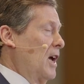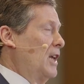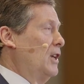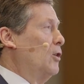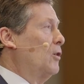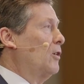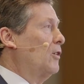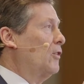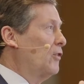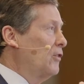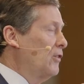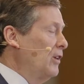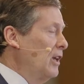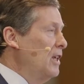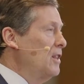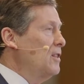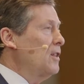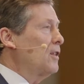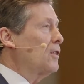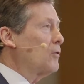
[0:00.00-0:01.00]
And you can
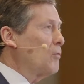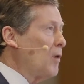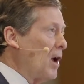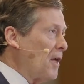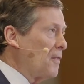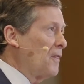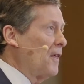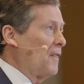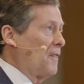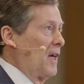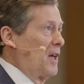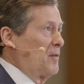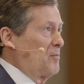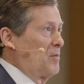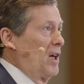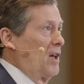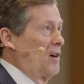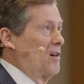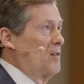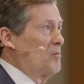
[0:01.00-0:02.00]
see the threat
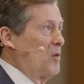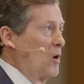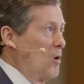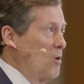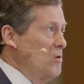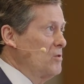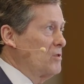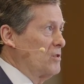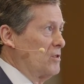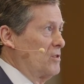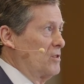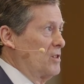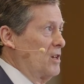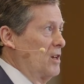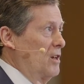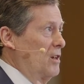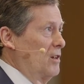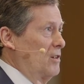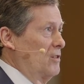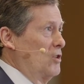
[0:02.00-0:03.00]
that pattern
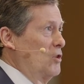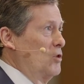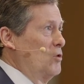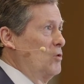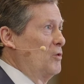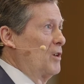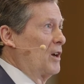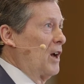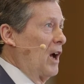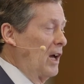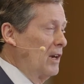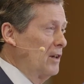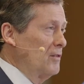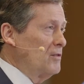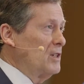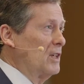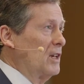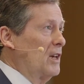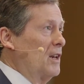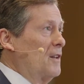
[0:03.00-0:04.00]
poses to the
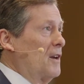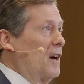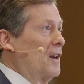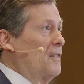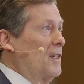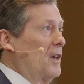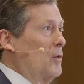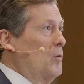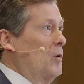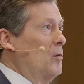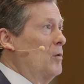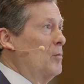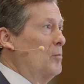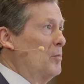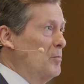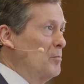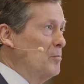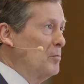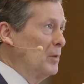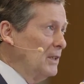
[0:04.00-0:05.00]
kind of city that I think we
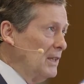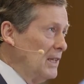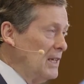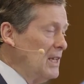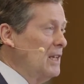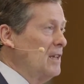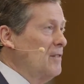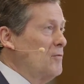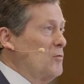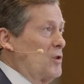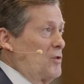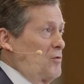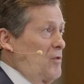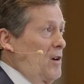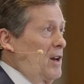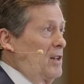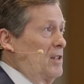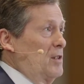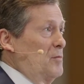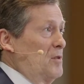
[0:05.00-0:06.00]
would believe we're
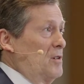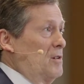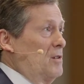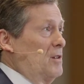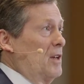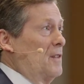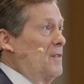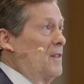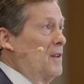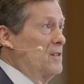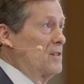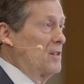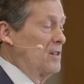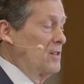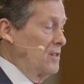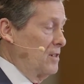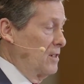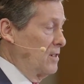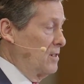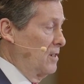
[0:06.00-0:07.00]
trying to build and that is
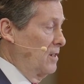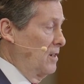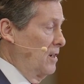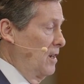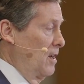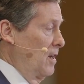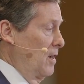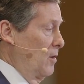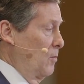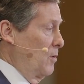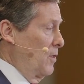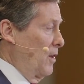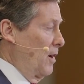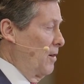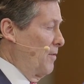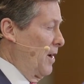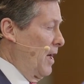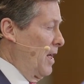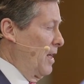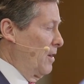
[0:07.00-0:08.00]
consistent
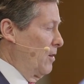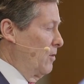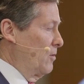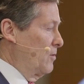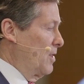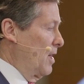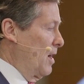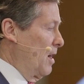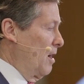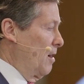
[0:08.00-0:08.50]
with our values.